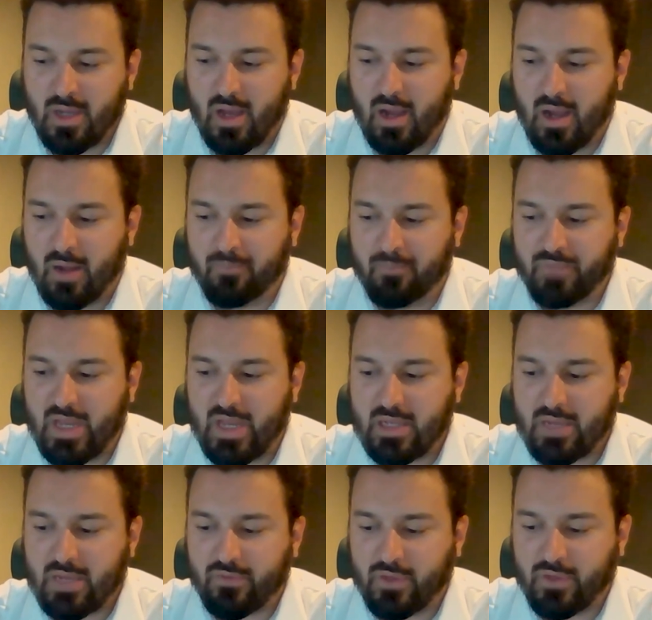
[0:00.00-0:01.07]
and
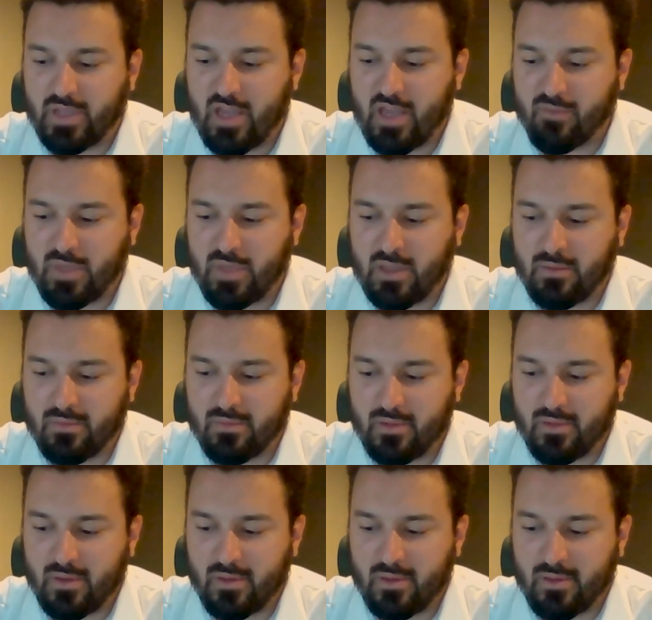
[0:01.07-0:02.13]
it definitely gave me
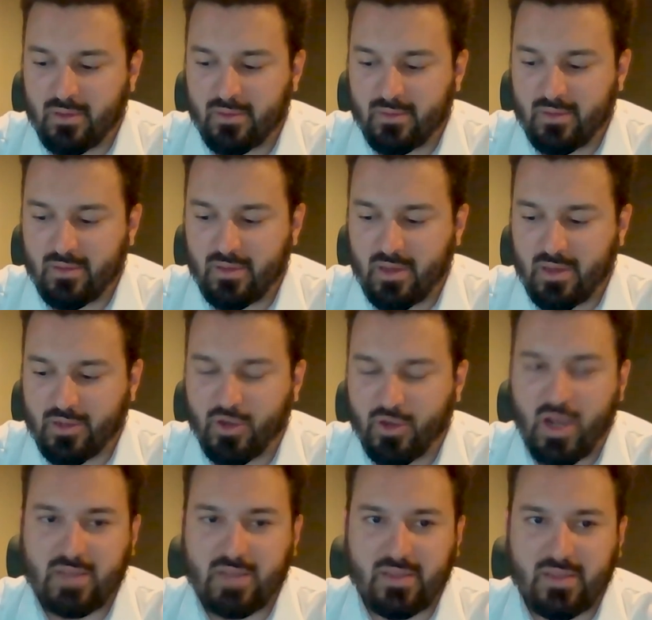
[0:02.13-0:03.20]
a
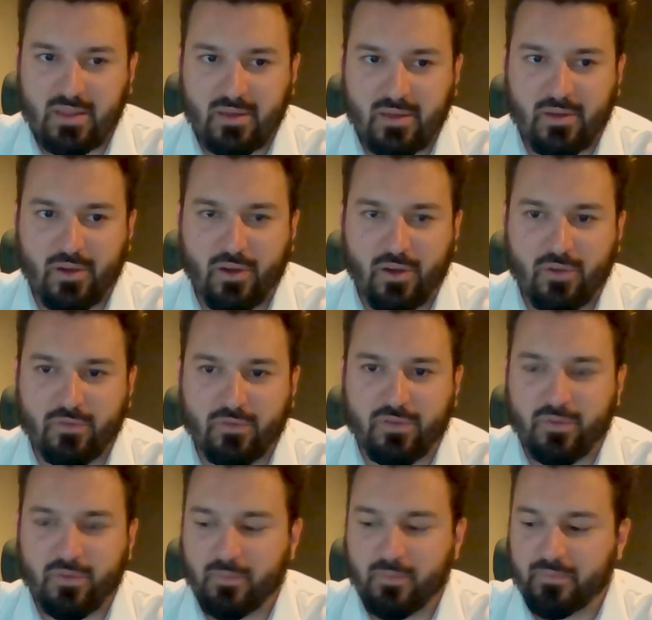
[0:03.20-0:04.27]
good idea of
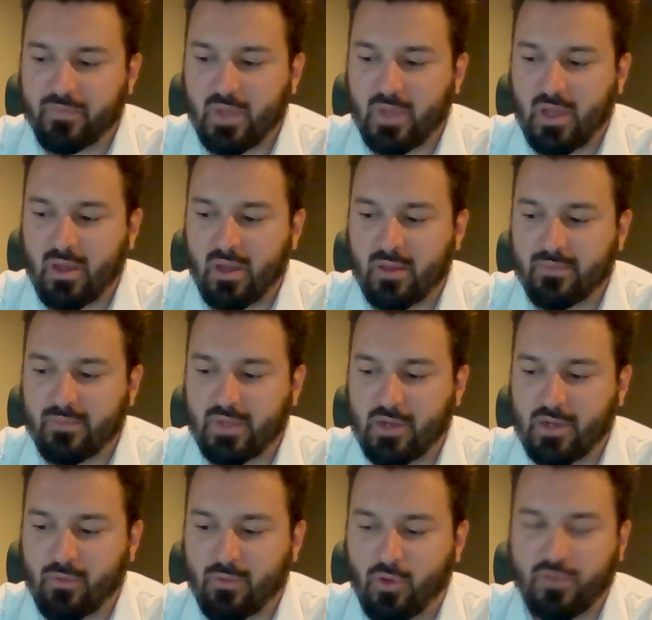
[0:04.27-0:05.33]

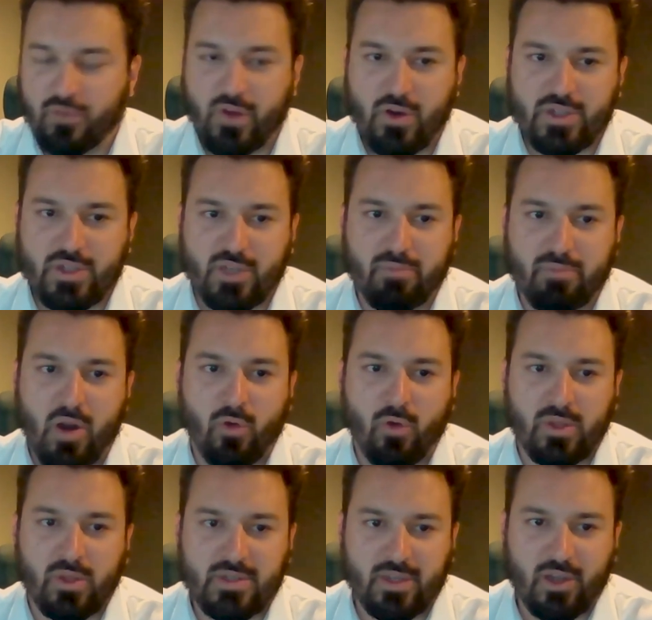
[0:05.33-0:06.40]
all the various
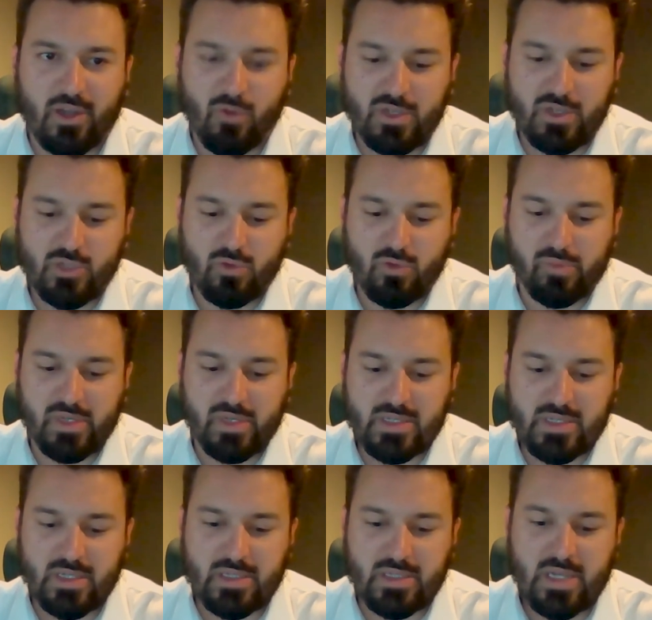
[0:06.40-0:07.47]
components that go into a
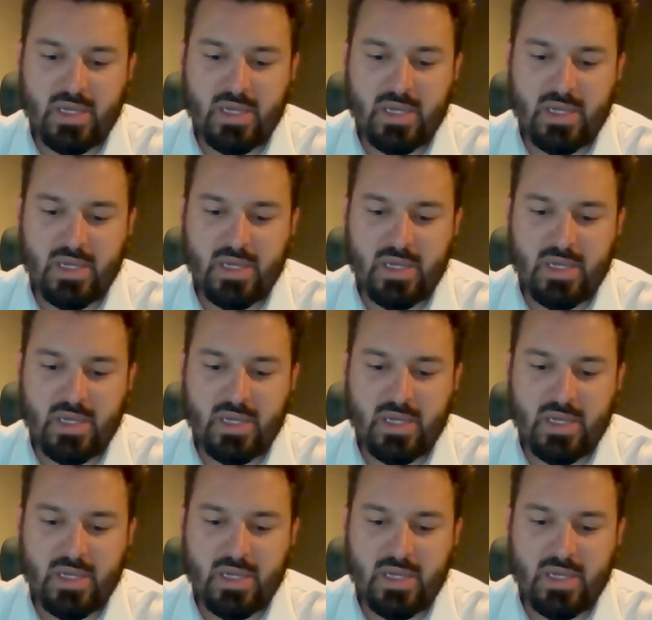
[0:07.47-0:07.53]
business.